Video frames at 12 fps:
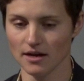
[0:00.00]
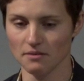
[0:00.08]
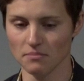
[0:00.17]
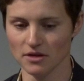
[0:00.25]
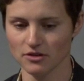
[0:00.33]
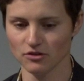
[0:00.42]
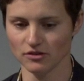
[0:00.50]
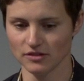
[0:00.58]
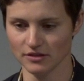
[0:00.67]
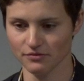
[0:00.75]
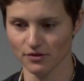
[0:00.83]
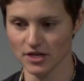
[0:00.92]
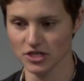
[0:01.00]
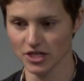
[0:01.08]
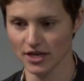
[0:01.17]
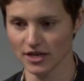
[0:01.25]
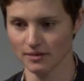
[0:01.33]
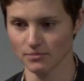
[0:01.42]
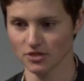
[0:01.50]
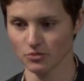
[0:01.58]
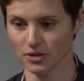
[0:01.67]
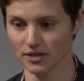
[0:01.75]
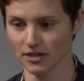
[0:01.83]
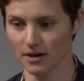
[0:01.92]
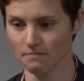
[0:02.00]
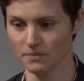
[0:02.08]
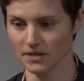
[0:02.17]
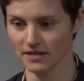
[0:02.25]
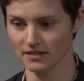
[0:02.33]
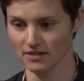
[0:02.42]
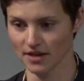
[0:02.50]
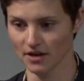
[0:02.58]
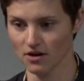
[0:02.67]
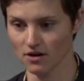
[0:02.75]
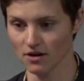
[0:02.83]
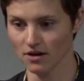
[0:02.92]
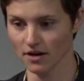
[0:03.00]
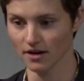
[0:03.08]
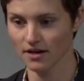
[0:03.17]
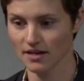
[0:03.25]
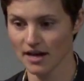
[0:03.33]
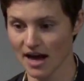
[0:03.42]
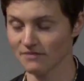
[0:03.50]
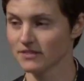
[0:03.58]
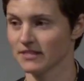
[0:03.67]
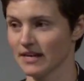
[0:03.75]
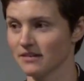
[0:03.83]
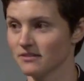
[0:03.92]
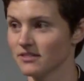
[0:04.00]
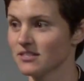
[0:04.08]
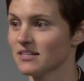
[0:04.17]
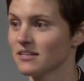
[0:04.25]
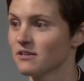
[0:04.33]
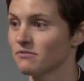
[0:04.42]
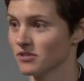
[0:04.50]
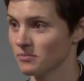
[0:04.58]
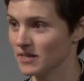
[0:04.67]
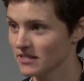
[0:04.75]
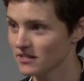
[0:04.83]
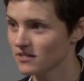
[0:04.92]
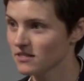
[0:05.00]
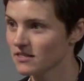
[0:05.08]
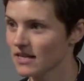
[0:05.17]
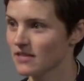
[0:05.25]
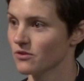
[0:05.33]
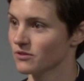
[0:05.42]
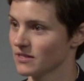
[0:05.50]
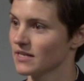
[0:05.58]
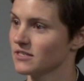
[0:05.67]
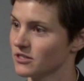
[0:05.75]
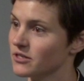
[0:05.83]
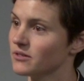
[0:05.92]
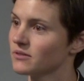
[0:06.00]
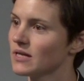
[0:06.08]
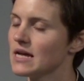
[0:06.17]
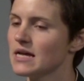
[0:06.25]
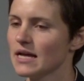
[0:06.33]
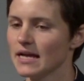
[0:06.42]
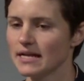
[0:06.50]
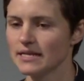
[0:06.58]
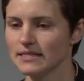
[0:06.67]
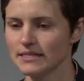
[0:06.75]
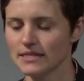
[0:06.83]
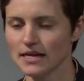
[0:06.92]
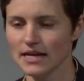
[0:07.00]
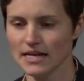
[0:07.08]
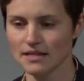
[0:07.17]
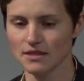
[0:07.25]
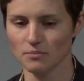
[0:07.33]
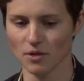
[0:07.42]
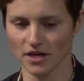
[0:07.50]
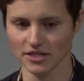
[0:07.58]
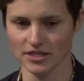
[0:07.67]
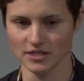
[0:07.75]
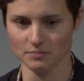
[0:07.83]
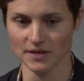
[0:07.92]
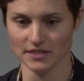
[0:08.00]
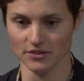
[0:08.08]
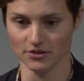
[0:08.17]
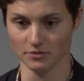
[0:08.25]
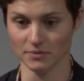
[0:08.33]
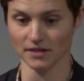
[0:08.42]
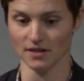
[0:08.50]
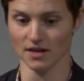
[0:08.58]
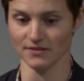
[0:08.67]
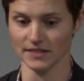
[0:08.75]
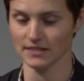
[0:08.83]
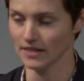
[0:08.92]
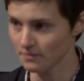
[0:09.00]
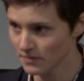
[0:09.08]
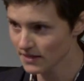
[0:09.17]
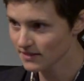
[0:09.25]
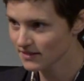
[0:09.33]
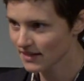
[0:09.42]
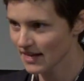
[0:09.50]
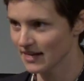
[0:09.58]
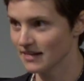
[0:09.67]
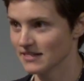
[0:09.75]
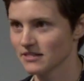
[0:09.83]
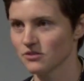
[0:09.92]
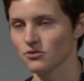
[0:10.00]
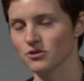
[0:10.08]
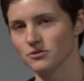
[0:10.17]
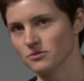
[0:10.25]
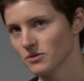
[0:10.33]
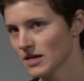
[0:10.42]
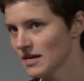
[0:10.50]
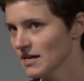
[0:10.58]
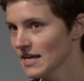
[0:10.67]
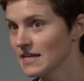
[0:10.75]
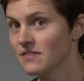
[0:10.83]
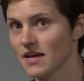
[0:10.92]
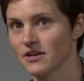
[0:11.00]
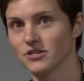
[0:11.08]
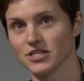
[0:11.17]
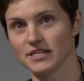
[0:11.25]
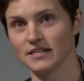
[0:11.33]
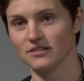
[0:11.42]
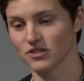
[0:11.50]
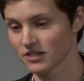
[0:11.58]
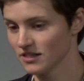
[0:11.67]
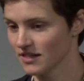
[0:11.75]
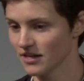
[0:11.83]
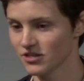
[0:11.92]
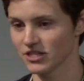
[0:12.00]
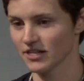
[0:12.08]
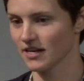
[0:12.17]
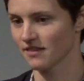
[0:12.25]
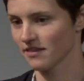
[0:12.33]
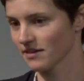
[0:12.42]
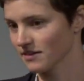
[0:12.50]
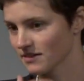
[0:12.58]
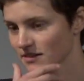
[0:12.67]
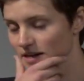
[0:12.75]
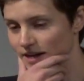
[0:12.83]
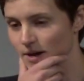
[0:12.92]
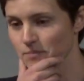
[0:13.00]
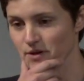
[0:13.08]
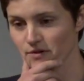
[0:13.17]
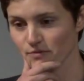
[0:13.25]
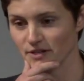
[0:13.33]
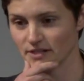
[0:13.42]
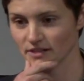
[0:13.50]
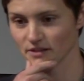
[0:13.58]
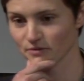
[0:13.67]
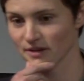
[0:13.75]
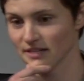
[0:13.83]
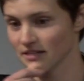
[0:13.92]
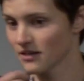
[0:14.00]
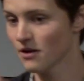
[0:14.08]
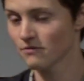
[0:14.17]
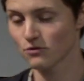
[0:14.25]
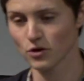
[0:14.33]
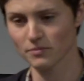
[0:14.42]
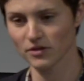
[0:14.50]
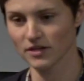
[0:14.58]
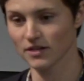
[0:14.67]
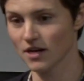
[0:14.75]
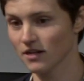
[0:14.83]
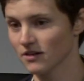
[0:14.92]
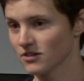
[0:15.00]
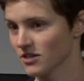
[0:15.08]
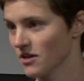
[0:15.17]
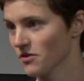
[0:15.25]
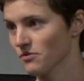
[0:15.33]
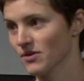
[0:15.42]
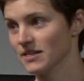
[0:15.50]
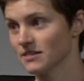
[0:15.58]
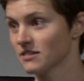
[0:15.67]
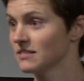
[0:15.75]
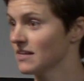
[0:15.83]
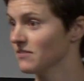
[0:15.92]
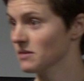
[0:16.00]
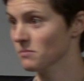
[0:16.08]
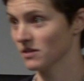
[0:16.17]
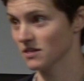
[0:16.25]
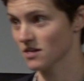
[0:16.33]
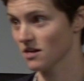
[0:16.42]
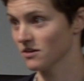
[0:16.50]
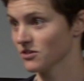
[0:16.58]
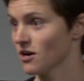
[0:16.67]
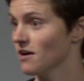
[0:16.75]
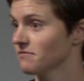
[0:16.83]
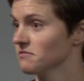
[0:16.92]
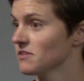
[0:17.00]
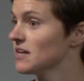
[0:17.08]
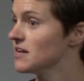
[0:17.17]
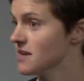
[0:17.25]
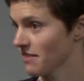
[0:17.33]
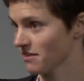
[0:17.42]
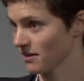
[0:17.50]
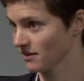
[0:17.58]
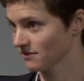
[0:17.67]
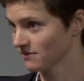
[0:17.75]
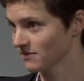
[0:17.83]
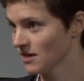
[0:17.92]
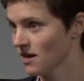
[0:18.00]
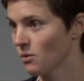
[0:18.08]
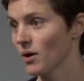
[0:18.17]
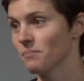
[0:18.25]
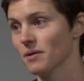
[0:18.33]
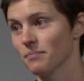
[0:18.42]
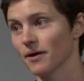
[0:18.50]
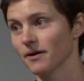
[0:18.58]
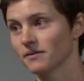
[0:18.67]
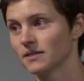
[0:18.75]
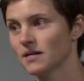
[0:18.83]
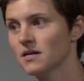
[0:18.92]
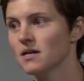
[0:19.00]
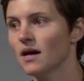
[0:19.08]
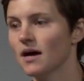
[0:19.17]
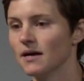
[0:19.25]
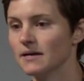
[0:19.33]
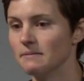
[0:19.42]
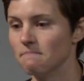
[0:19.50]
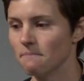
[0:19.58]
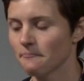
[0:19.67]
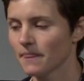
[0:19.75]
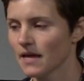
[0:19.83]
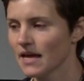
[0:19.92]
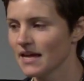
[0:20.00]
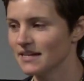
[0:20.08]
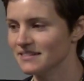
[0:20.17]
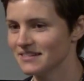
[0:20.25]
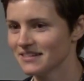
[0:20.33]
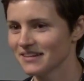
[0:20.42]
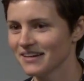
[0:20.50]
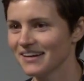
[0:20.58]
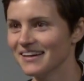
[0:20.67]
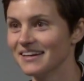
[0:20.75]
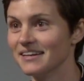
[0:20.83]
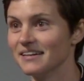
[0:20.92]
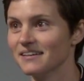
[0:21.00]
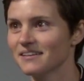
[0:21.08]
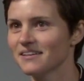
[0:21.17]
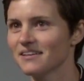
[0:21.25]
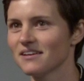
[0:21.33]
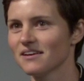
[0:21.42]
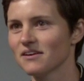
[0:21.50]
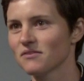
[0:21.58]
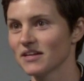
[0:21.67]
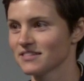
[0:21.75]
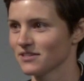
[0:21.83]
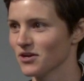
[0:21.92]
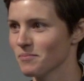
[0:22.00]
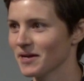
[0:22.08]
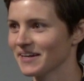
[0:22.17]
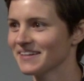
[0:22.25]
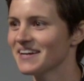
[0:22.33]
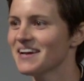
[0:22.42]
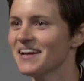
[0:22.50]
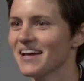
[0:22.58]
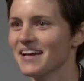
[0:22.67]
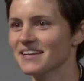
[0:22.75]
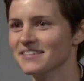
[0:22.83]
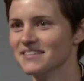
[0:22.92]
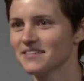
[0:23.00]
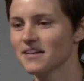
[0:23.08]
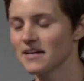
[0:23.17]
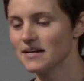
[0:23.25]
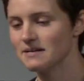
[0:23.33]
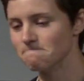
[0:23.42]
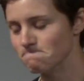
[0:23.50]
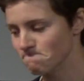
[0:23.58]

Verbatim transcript: um, differentiating between companies that are have sound fundamentals and those that don't. And in the blockchain space, there's been a lot of excitement. And you know, in the energy, just in the energy side of things, a company recently raised forty million dollars, another raised seventy million dollars off of nothing, a white paper. Um, and uh, that's alarming. And um,